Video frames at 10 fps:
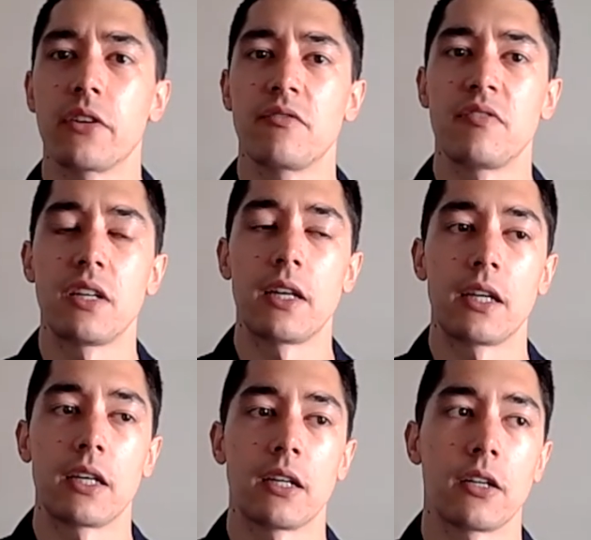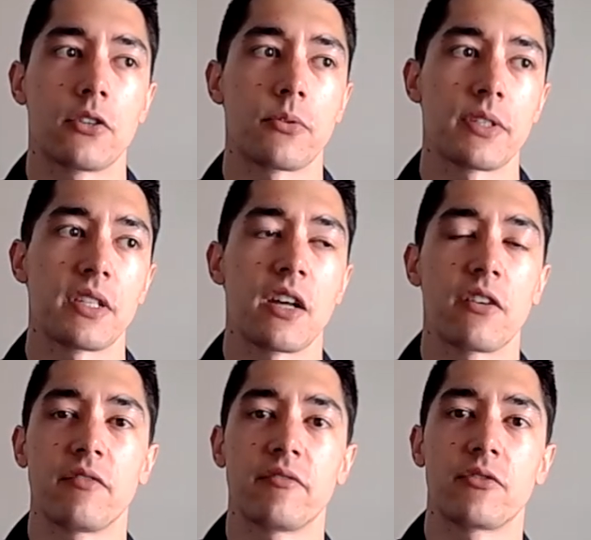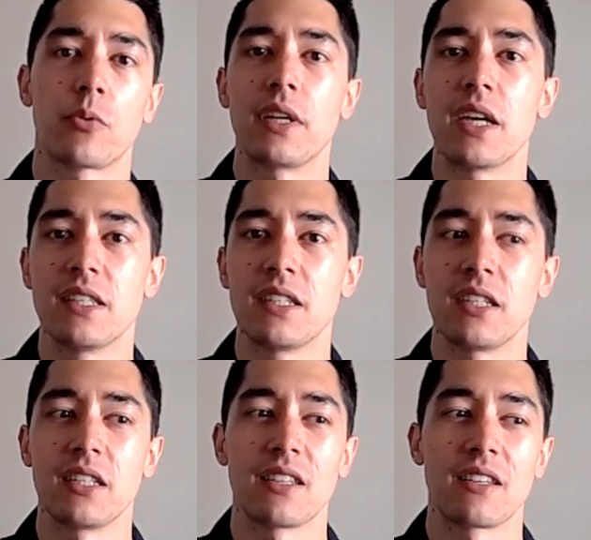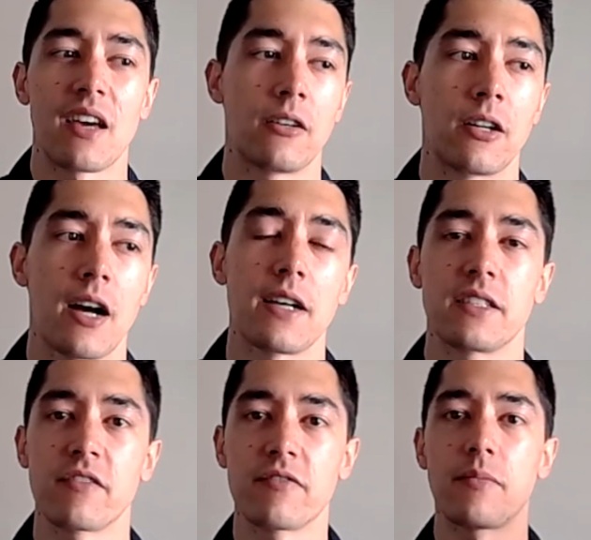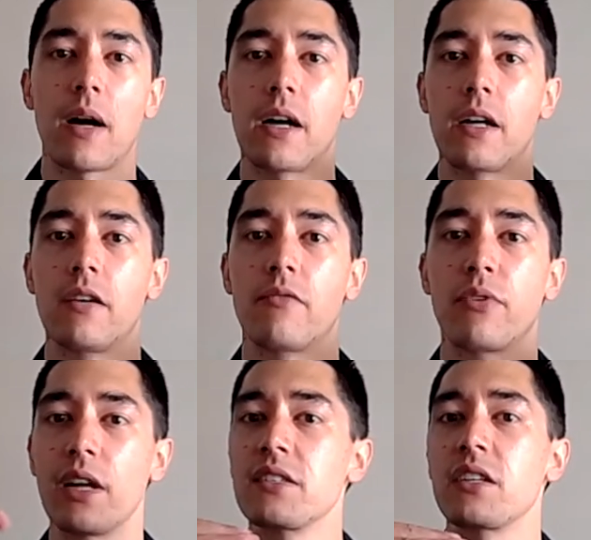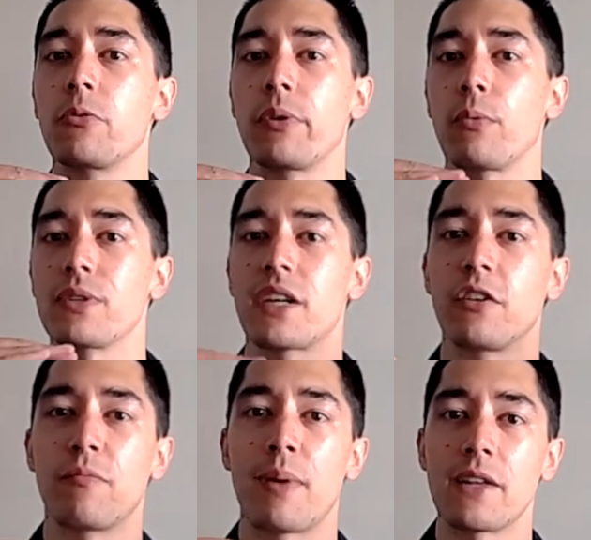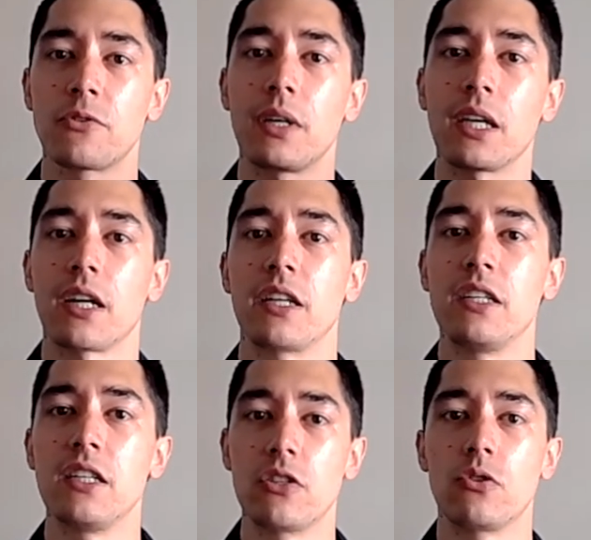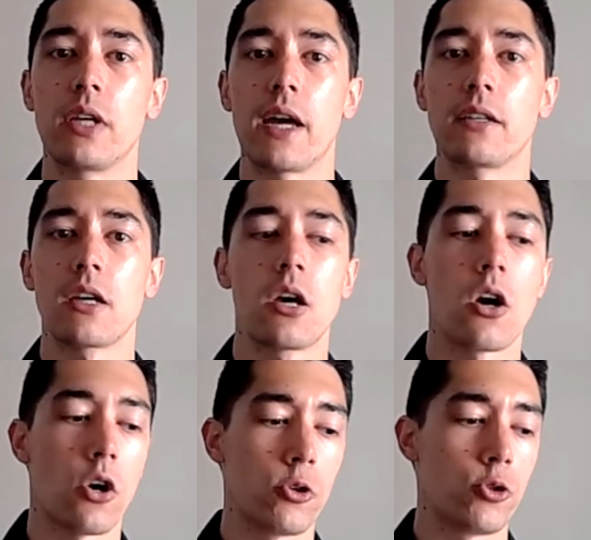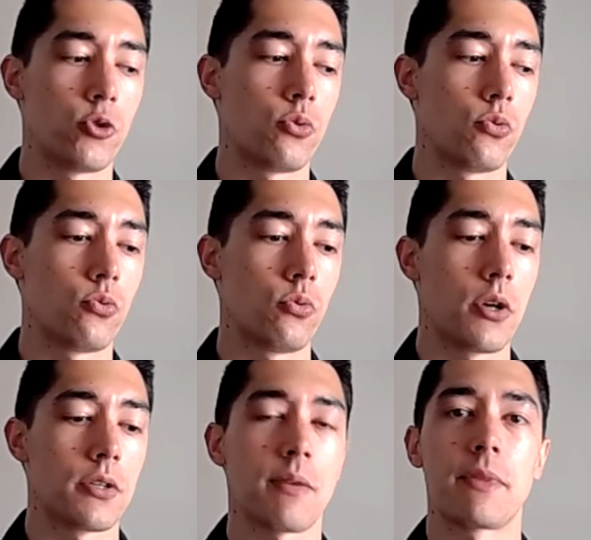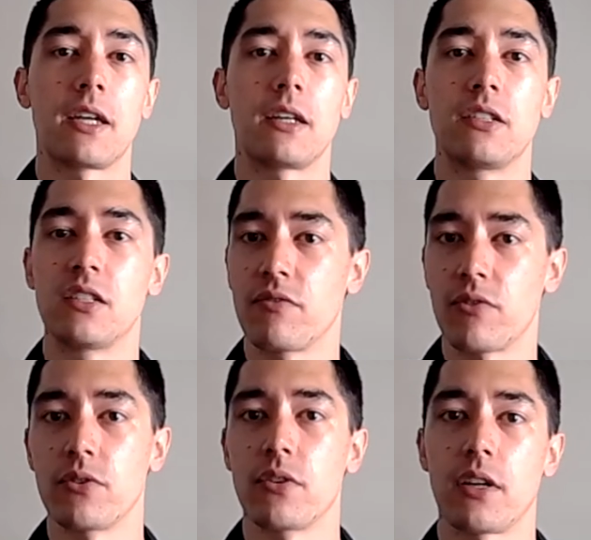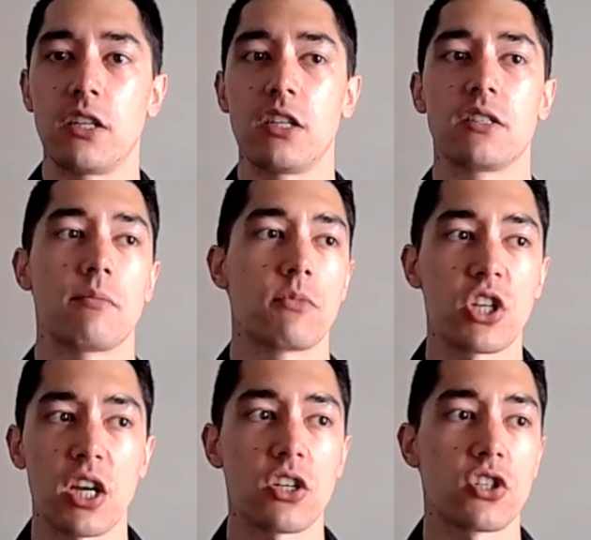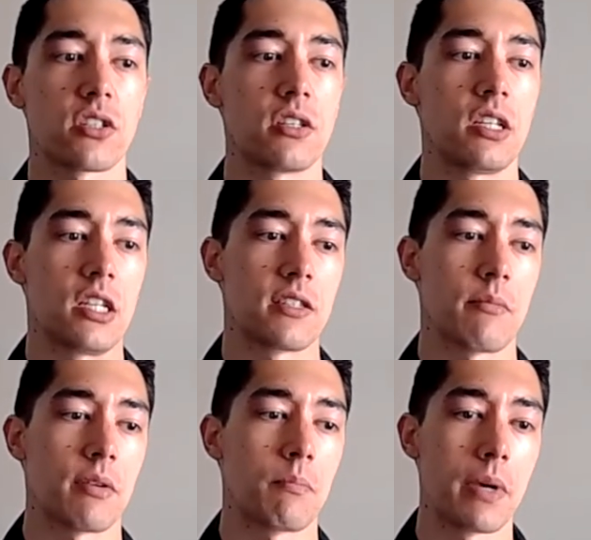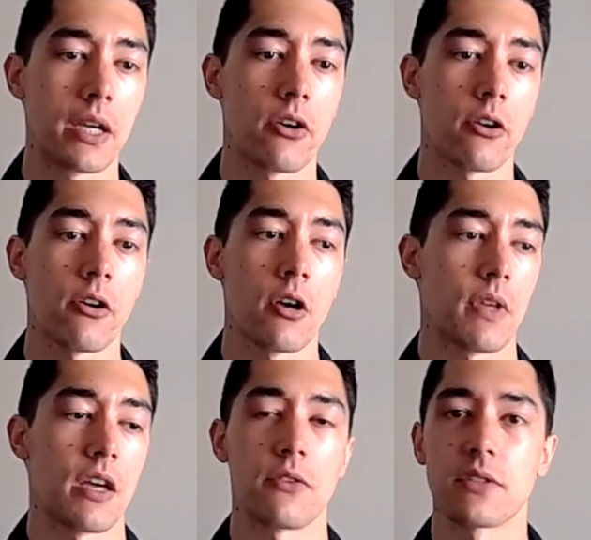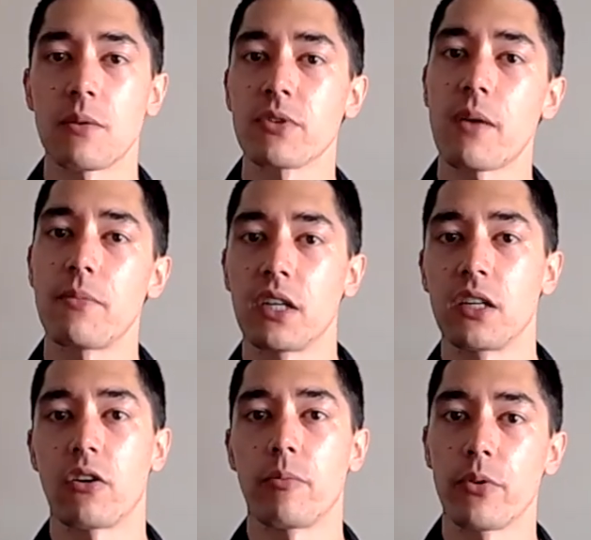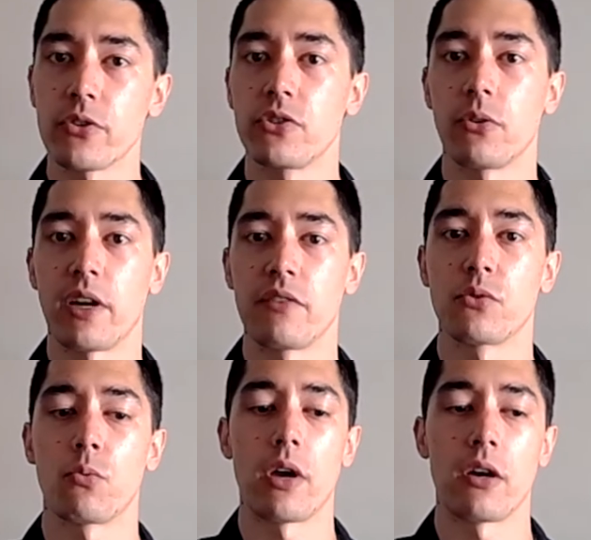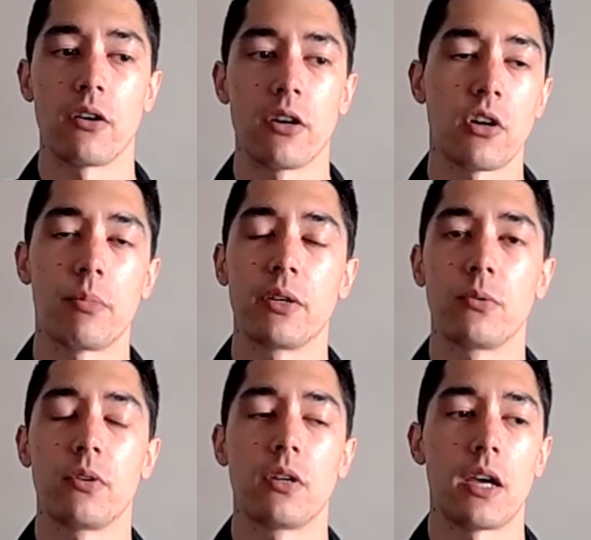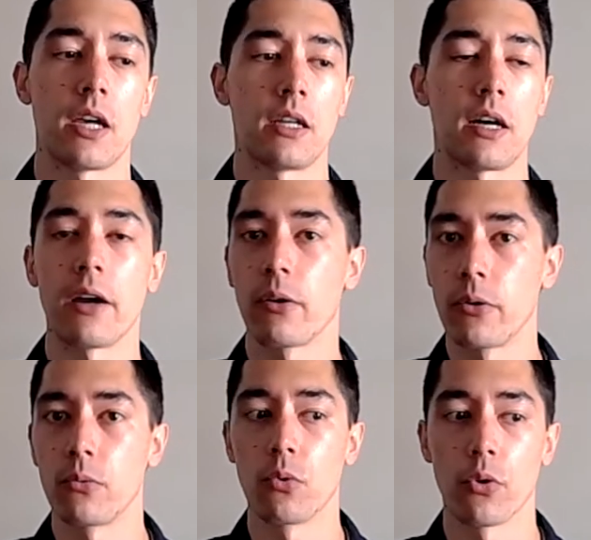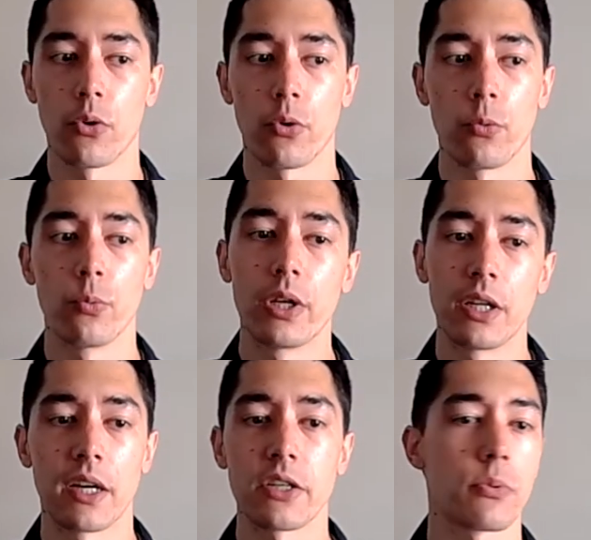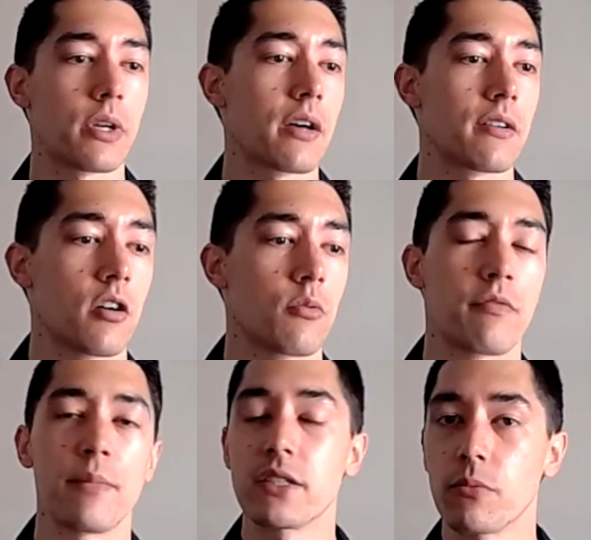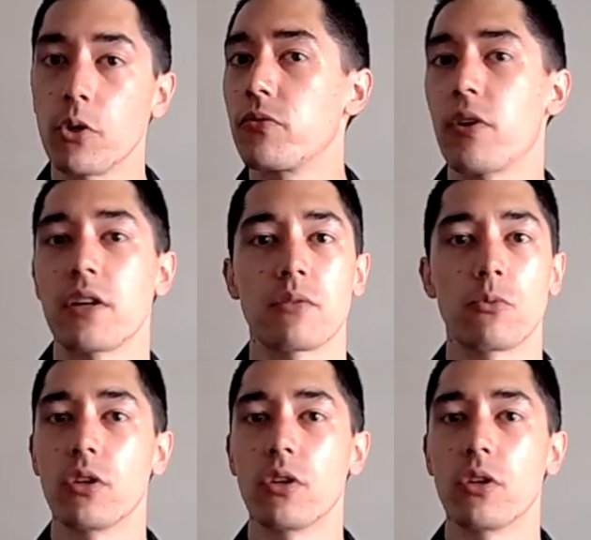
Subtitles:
feeling, towards the end of 2018, as if my freelancing career was kind of plateauing and I needed to get onto something different. I needed some change, needed something bigger. And the same was happening in our personal lives, where Dublin and Ireland were really nice. We've made some good friends, some good